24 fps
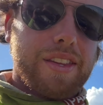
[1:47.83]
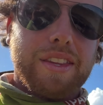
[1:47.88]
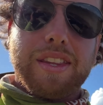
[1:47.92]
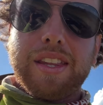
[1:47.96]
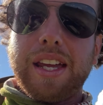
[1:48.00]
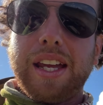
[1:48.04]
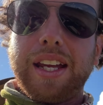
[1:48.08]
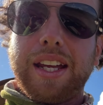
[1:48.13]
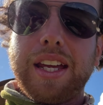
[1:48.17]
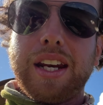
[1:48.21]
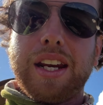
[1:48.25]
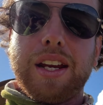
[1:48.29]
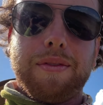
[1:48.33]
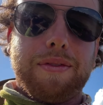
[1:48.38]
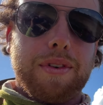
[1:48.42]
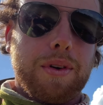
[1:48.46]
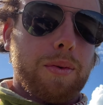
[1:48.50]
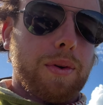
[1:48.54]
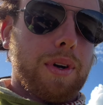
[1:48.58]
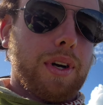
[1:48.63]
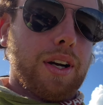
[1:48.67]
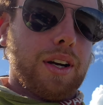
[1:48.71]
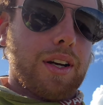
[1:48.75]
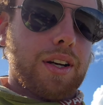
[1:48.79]
They get
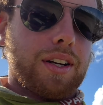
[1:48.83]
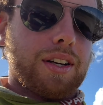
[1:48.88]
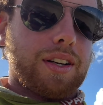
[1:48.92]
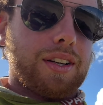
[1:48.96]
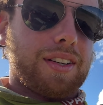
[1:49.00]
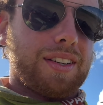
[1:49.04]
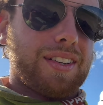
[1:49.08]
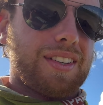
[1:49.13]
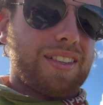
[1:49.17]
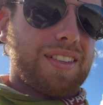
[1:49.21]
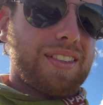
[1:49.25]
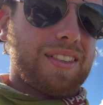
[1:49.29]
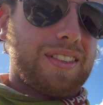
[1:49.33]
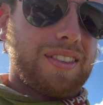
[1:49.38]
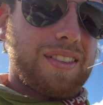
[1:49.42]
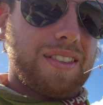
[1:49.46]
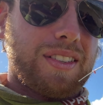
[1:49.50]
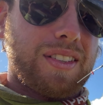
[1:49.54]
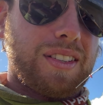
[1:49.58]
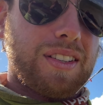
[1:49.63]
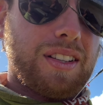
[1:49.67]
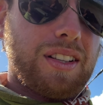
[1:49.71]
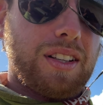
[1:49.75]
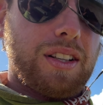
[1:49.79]
everywhere.
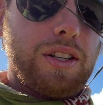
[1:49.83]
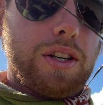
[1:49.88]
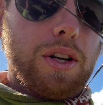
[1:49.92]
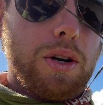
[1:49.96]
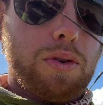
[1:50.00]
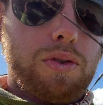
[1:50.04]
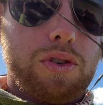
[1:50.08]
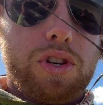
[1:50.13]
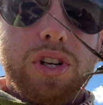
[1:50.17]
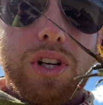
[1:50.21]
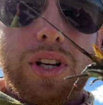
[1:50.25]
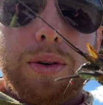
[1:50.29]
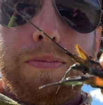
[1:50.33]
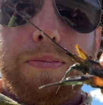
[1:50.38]
Don't you,